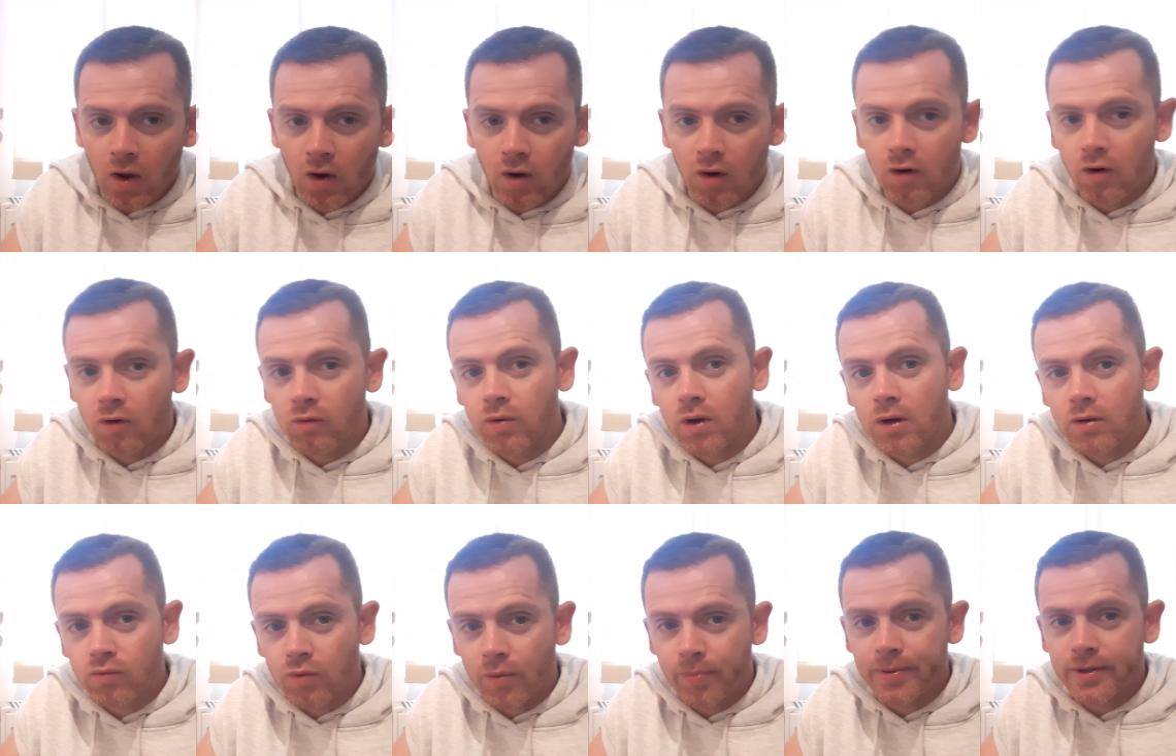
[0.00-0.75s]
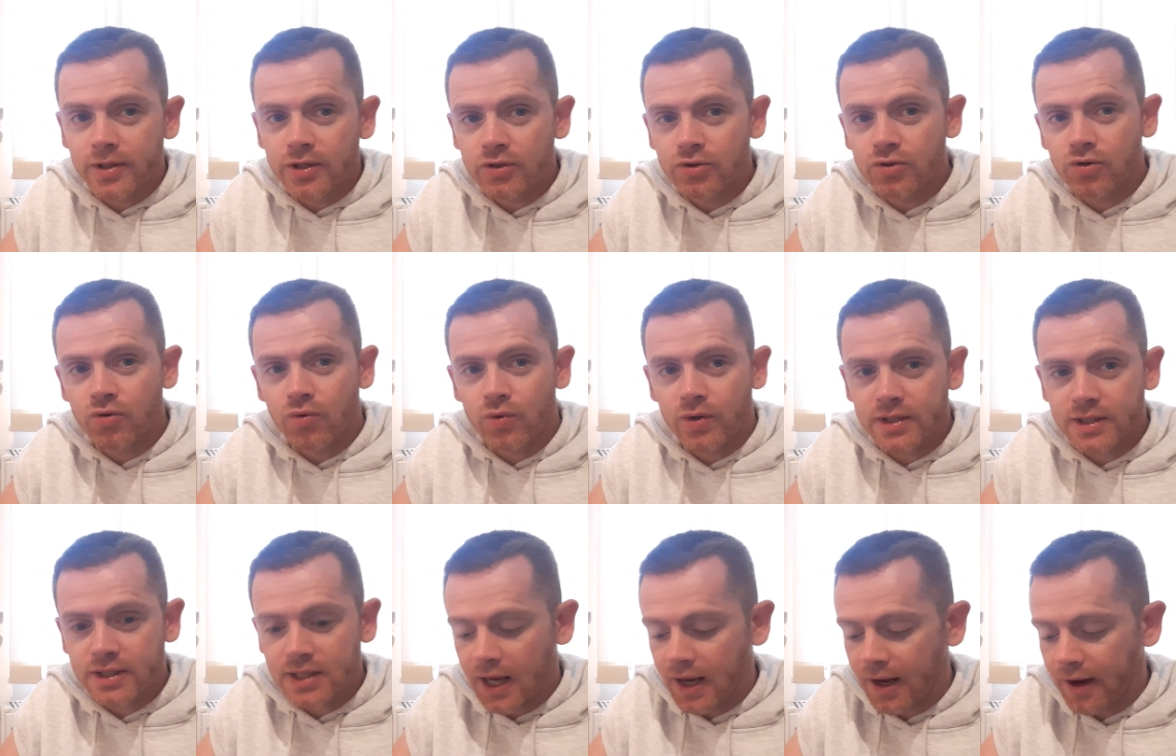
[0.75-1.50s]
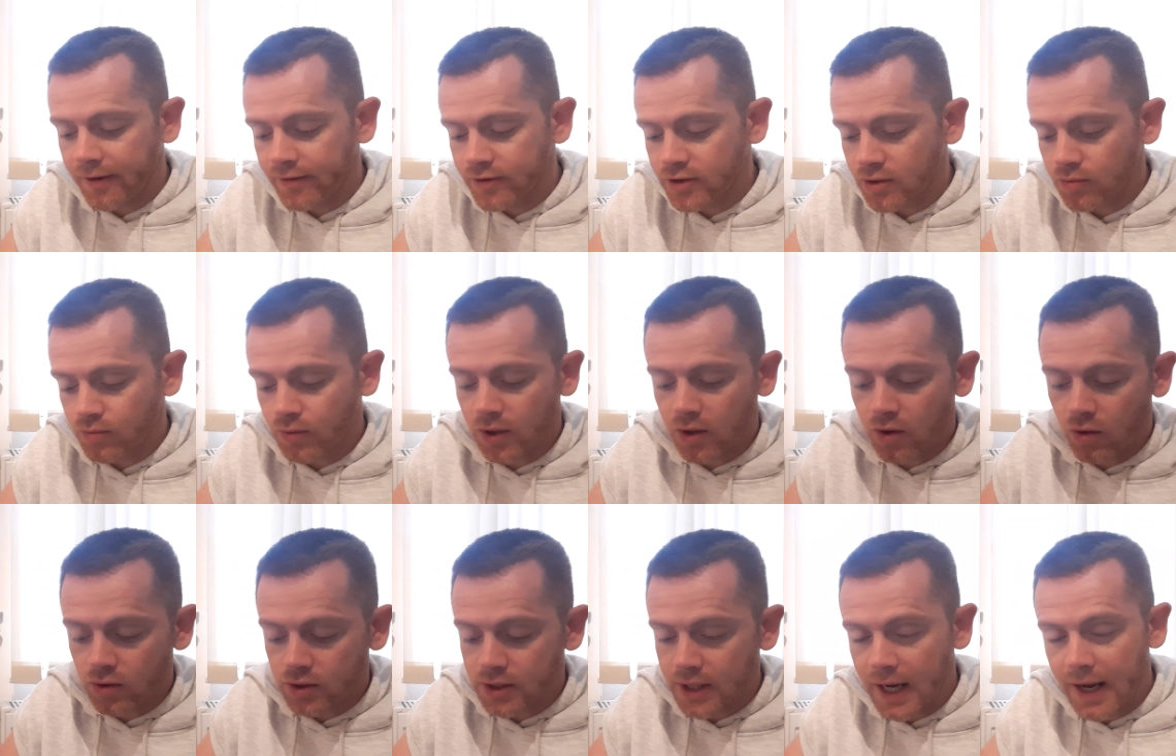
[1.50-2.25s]
oh, well, whoopity-doo, we're saved and we'll
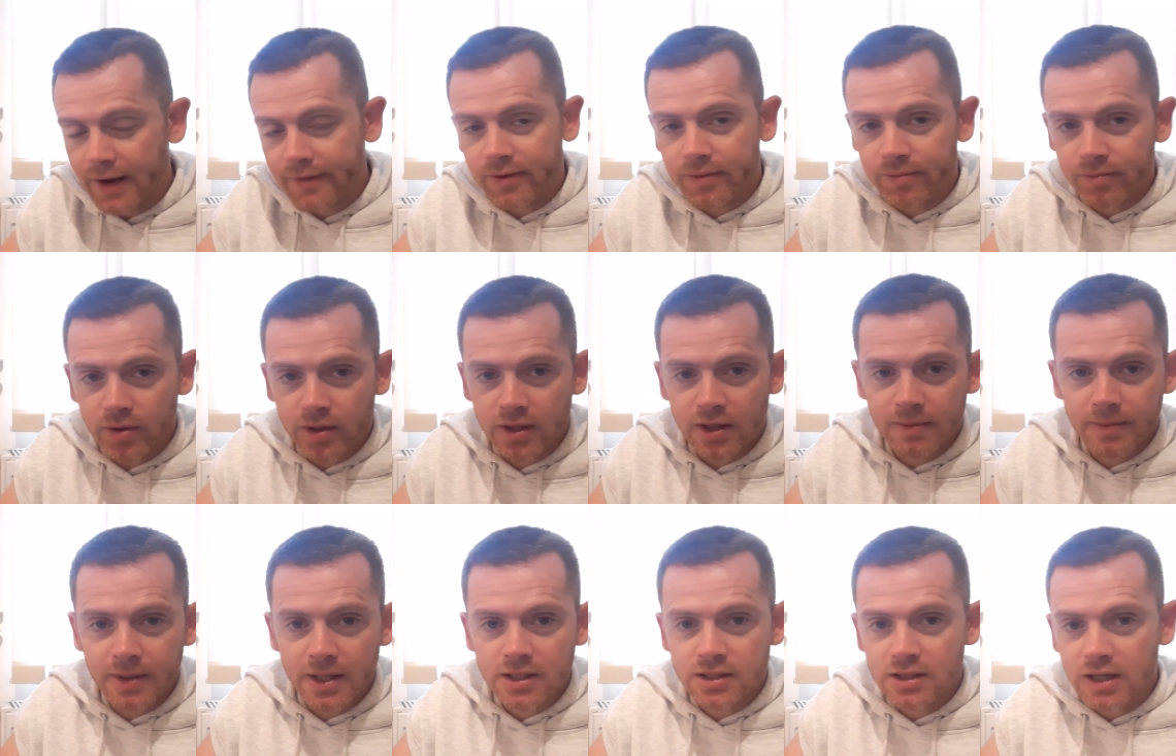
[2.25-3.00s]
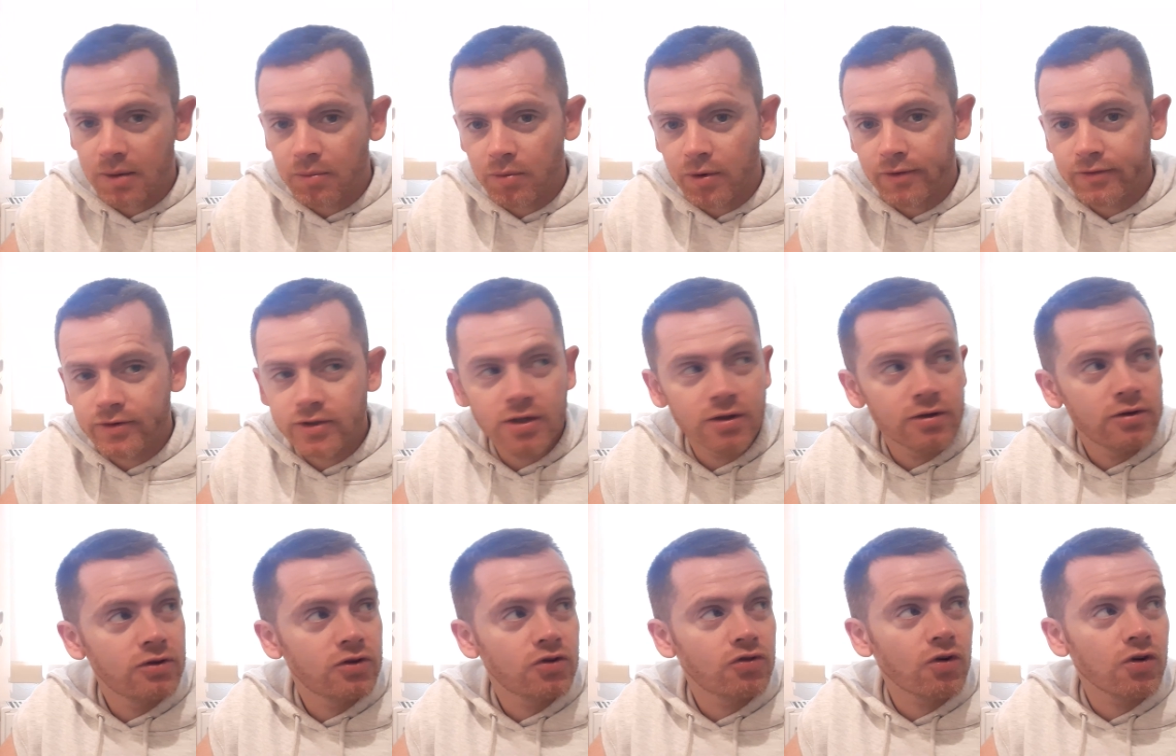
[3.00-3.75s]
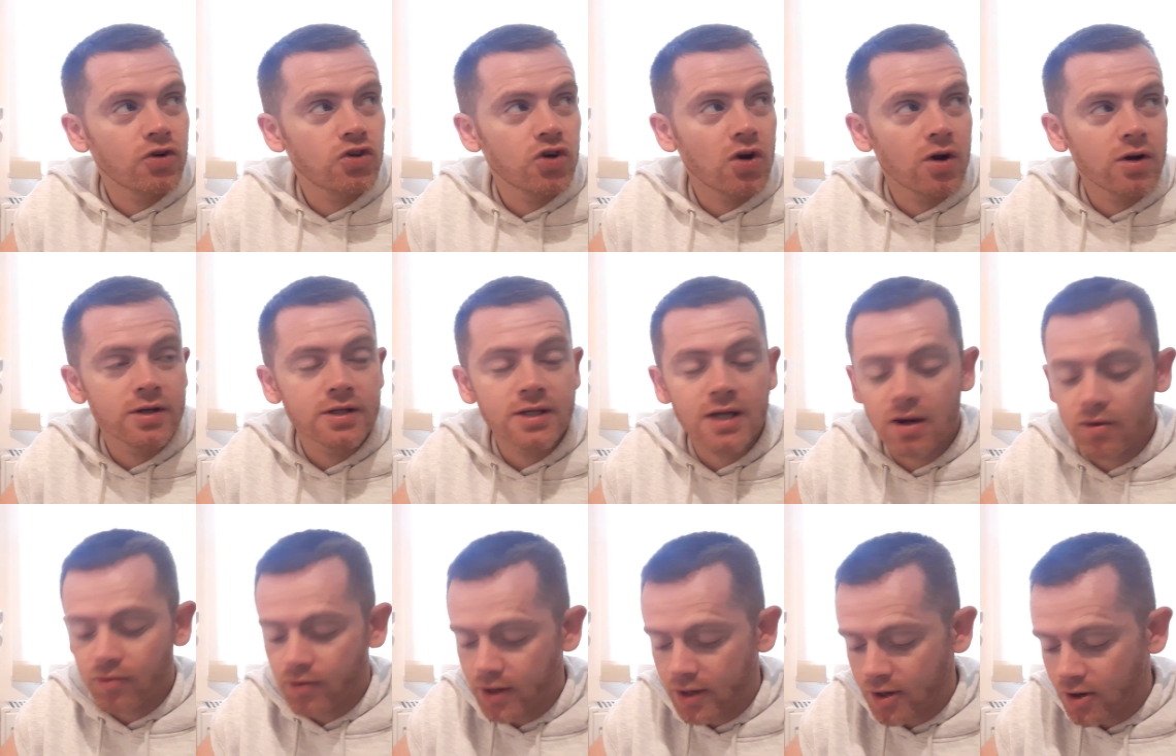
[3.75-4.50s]
go to heaven, but in the meantime, we have to trudge on
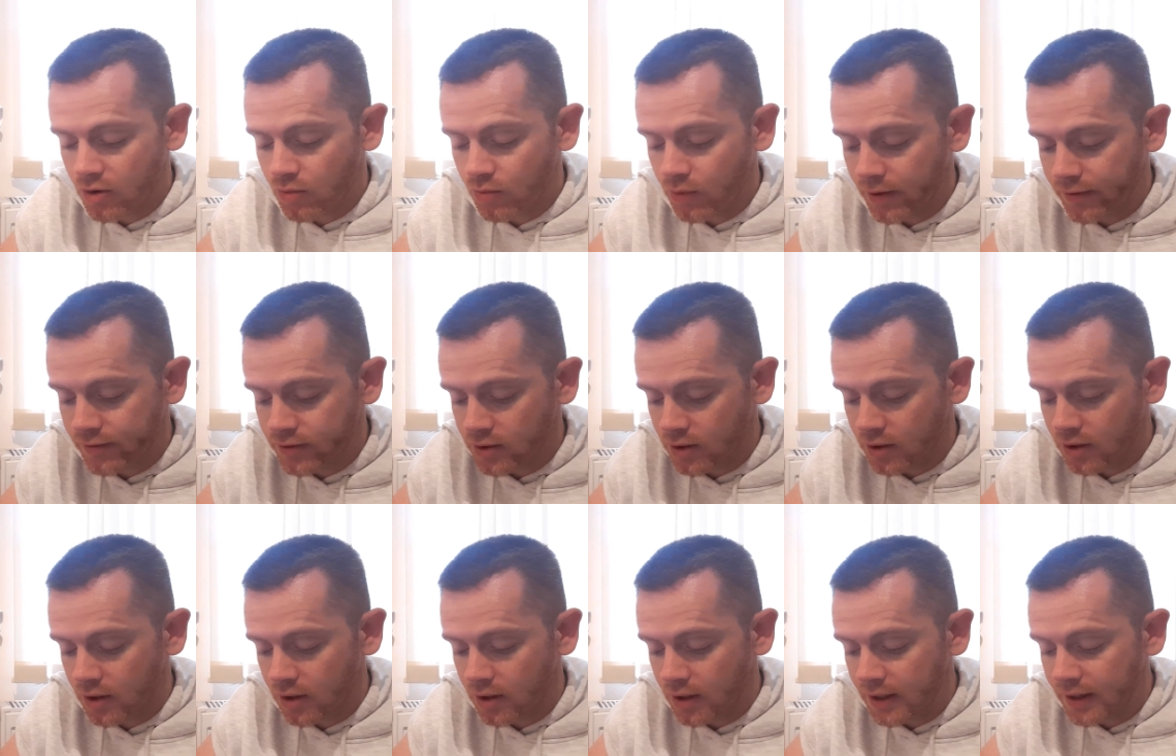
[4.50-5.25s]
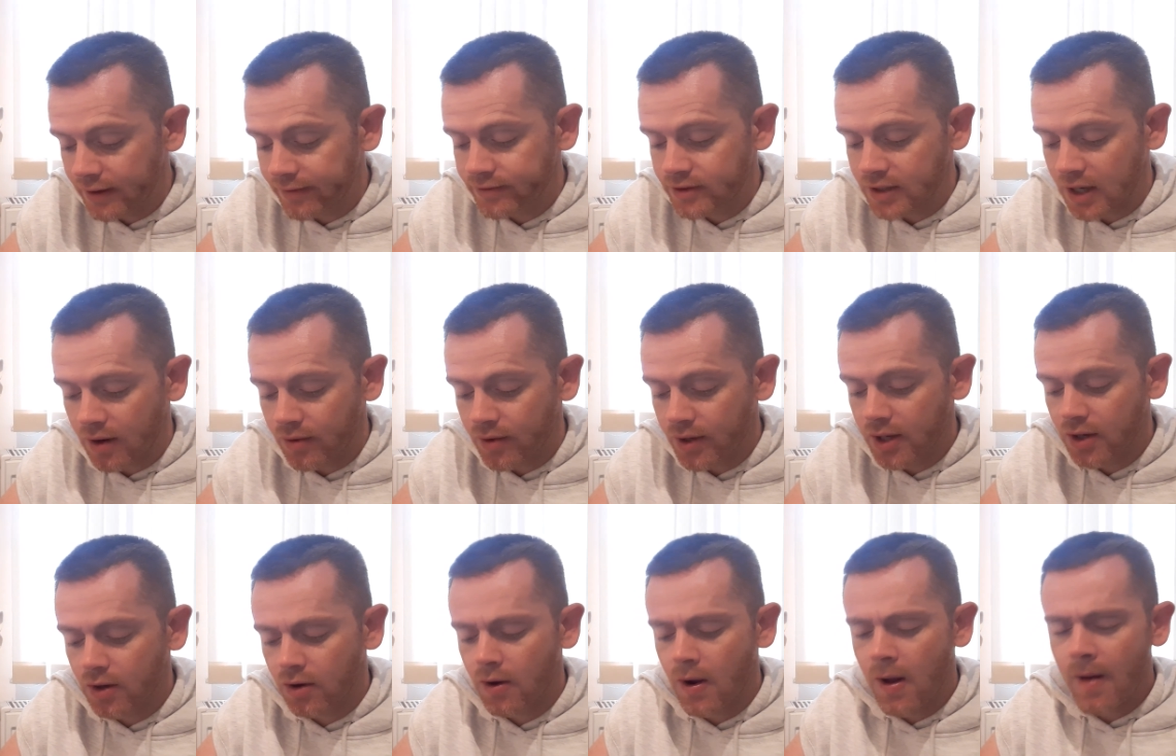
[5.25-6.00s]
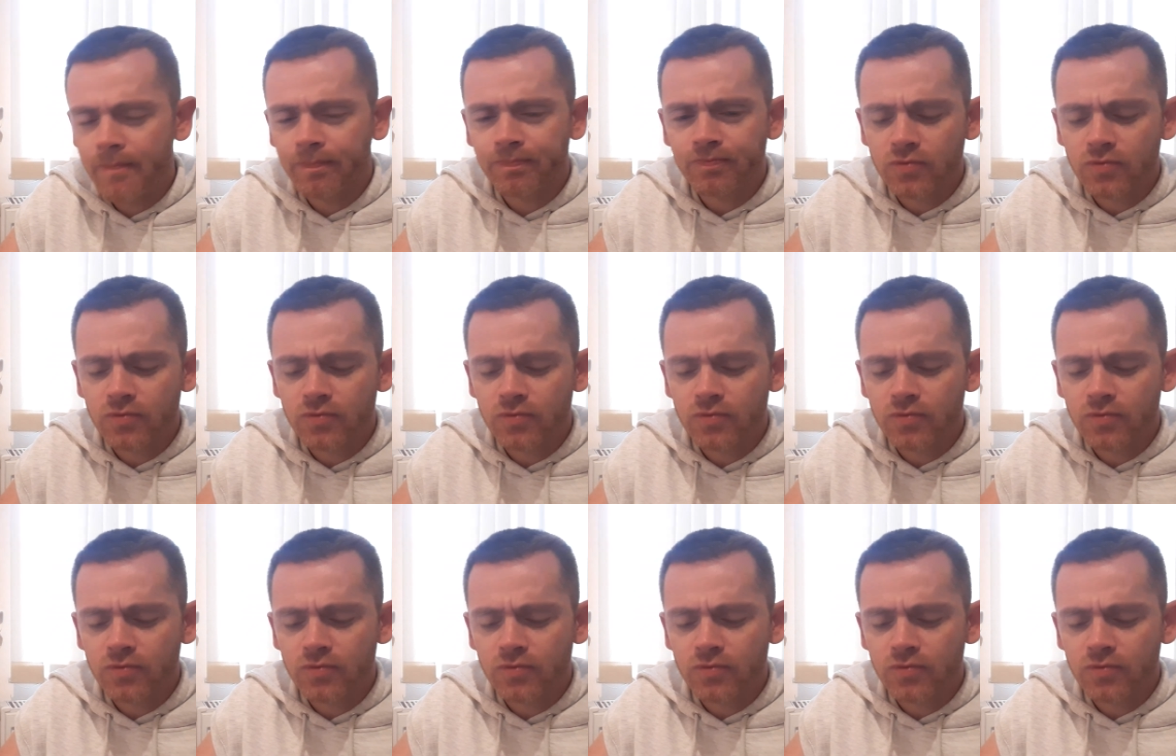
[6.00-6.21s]
down here and we have to live down here.